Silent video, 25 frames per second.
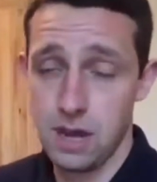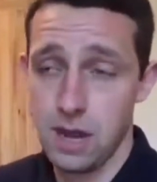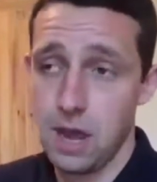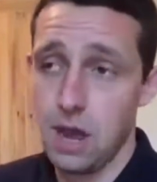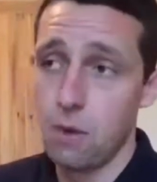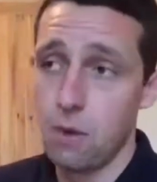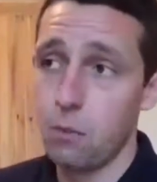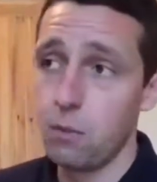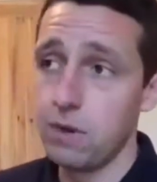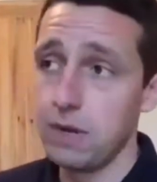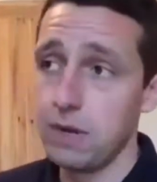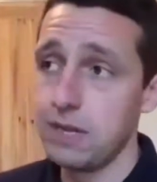
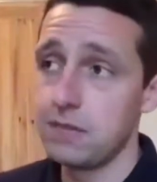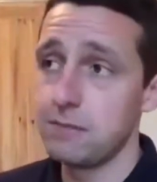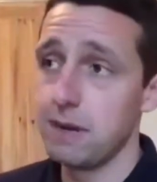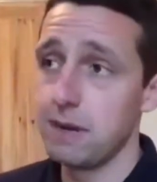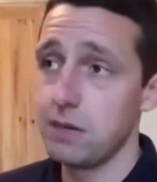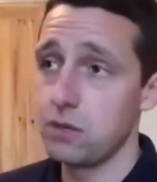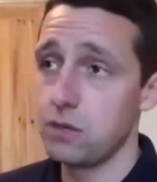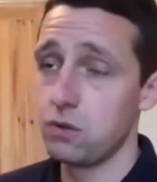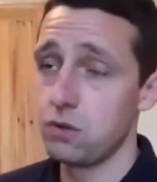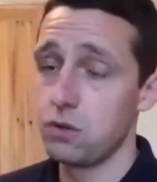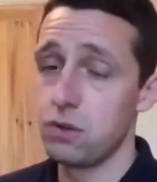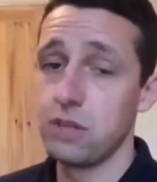we need to
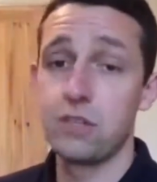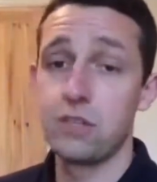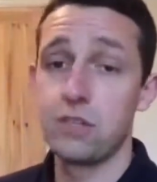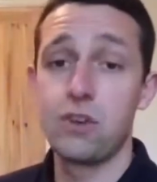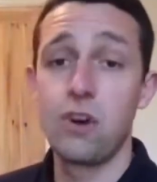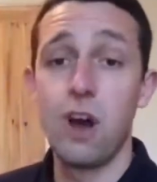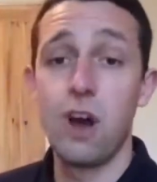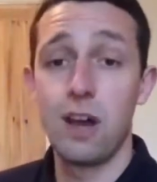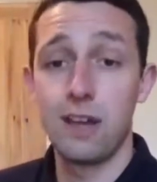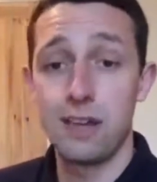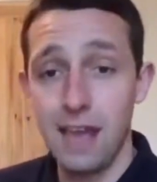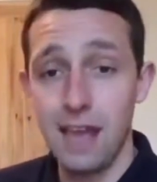make sure that it's
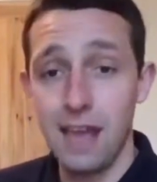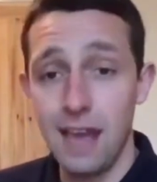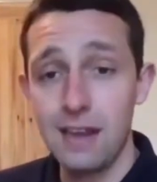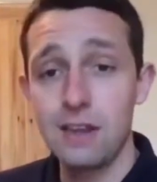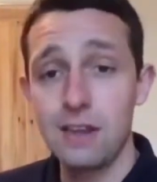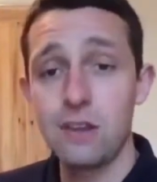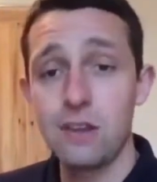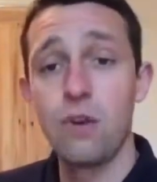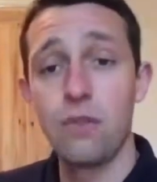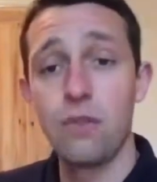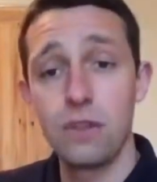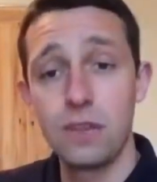got
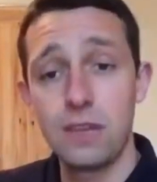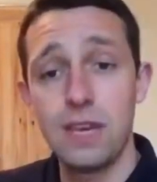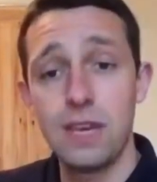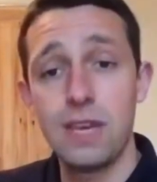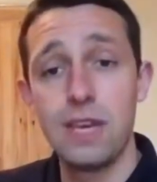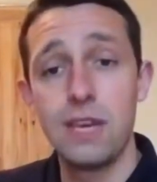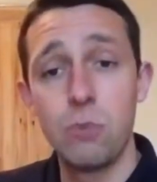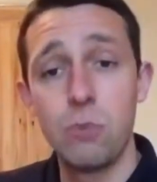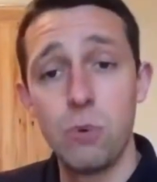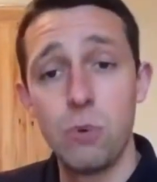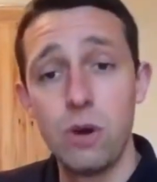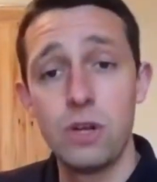again got the
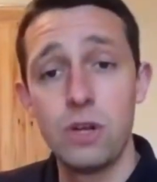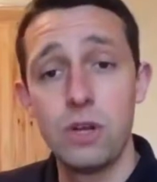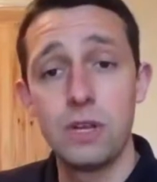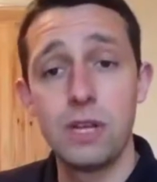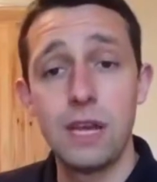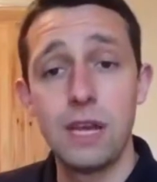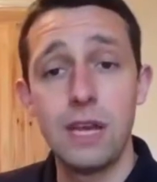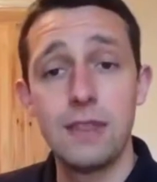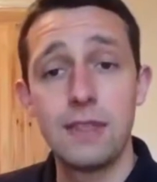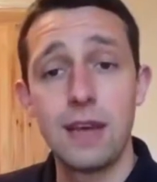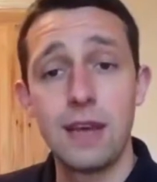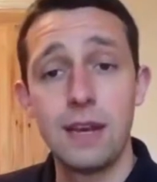
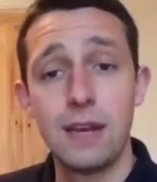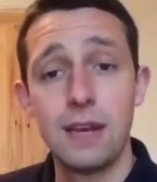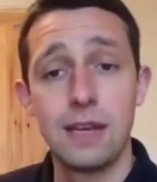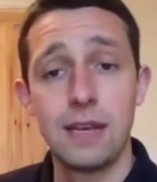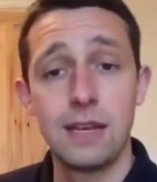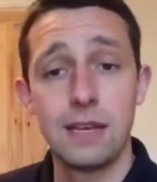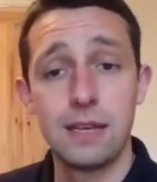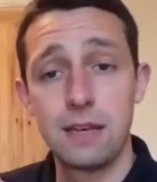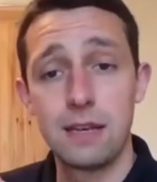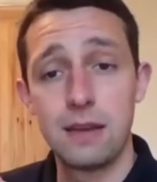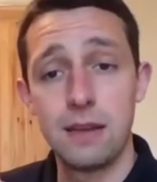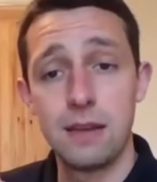keyword in that
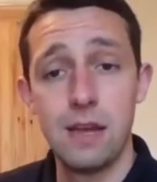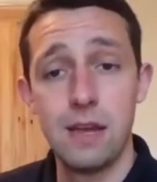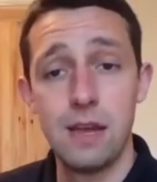link.